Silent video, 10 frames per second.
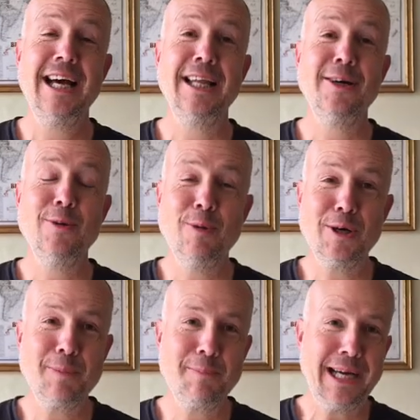Hello and
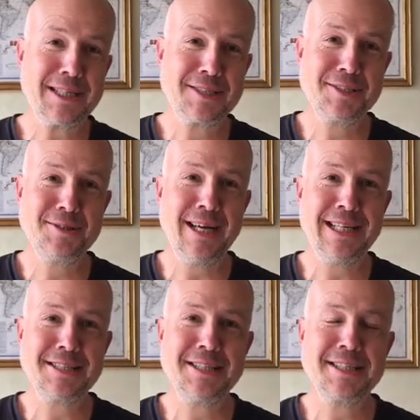welcome back to
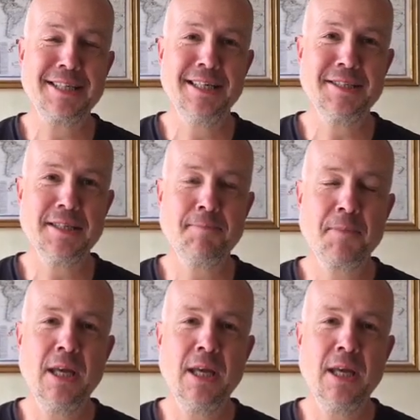Antiques Hunter.